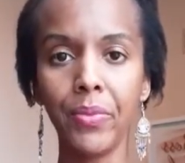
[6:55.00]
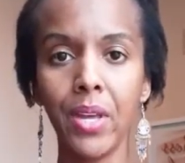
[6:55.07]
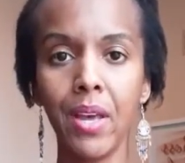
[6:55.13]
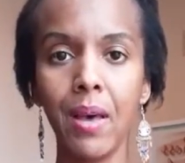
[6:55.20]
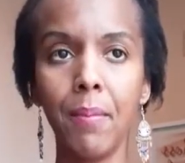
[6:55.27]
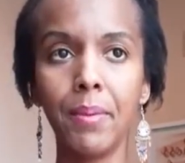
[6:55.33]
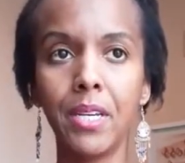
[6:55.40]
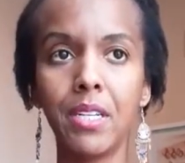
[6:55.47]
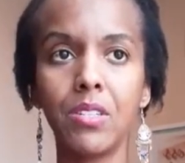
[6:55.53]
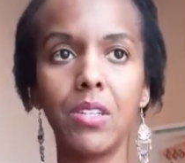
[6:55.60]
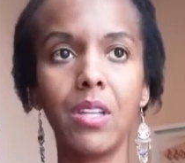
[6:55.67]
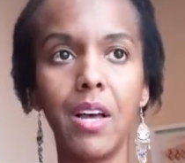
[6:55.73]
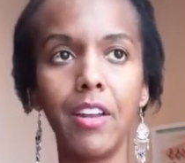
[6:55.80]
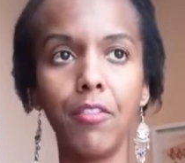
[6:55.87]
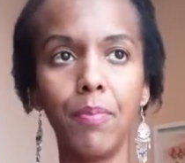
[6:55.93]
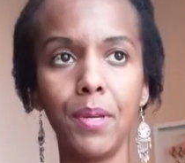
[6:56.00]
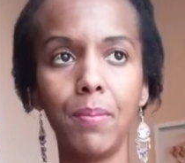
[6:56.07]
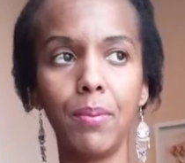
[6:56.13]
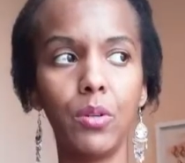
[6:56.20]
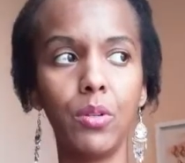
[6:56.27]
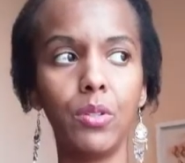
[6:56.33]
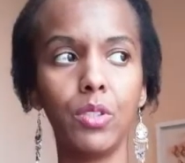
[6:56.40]
Because a lot of
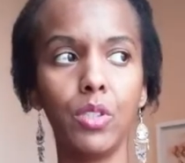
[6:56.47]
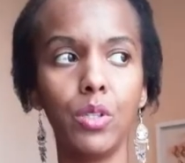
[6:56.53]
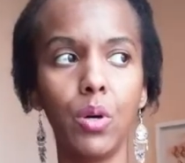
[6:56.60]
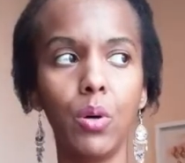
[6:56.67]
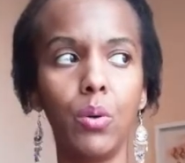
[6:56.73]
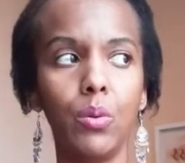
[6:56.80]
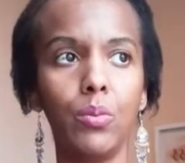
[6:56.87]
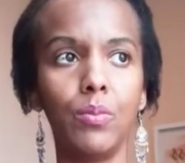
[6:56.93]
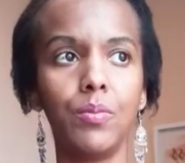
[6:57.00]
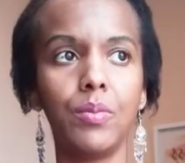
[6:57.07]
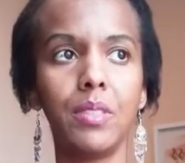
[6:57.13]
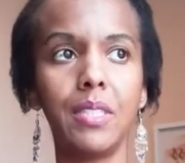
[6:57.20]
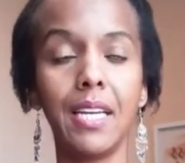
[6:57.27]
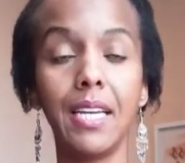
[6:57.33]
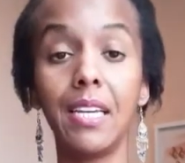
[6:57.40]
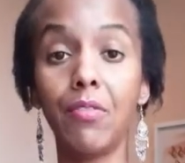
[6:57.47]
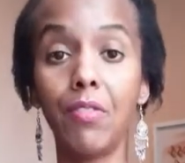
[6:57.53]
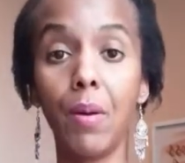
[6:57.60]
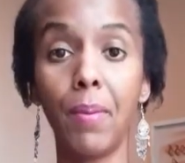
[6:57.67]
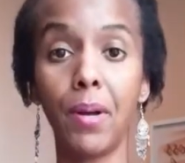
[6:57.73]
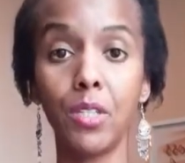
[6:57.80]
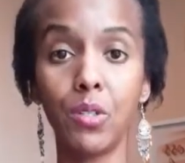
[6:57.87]
people, they give
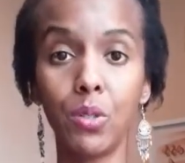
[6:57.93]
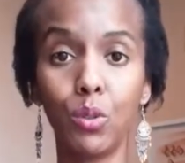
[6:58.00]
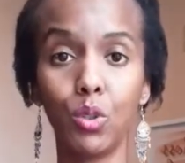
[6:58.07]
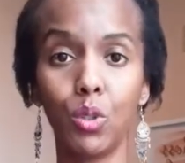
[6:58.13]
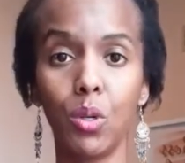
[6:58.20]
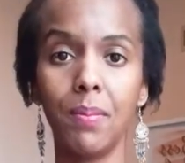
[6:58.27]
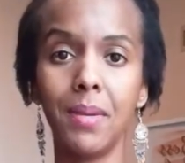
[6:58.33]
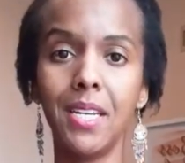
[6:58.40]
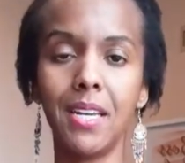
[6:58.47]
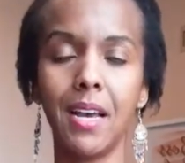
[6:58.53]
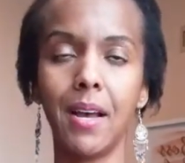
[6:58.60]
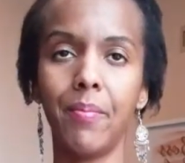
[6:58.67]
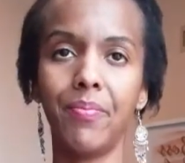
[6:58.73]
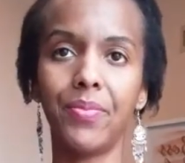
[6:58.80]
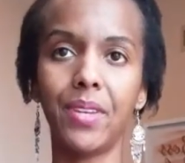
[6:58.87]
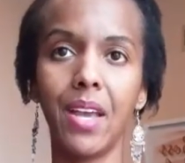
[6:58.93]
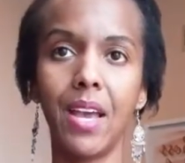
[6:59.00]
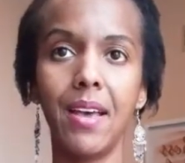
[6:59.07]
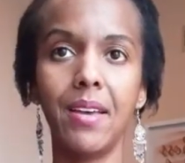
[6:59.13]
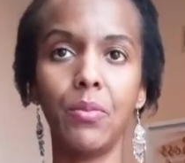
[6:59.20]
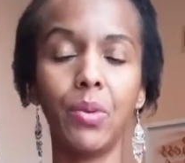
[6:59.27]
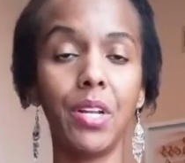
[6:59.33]
up on social media.
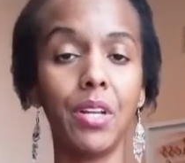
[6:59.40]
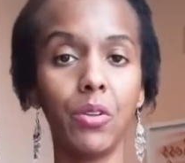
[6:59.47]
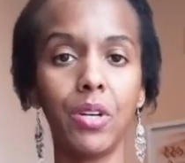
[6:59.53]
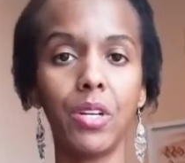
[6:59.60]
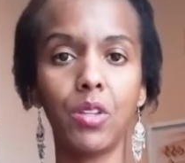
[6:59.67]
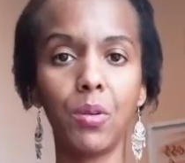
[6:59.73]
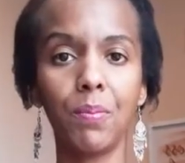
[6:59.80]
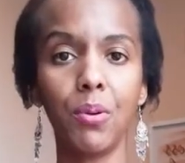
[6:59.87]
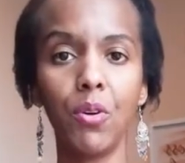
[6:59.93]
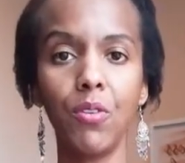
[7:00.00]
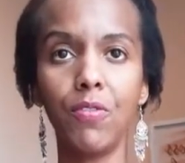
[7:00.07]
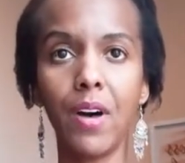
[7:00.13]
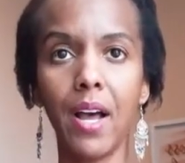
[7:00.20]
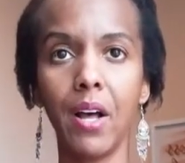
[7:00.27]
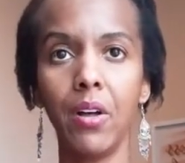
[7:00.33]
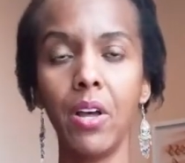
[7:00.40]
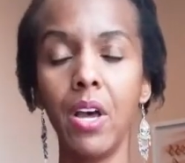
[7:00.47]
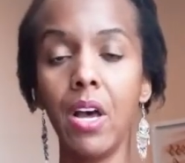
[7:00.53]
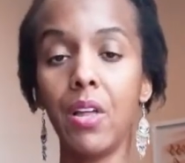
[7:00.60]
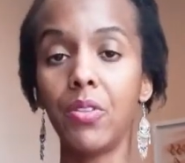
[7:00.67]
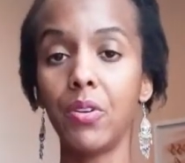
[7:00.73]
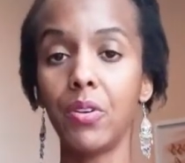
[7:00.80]
And when I look at their profile,
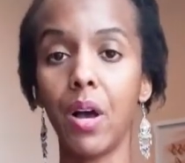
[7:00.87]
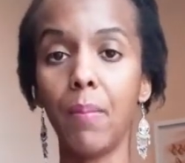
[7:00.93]
they're not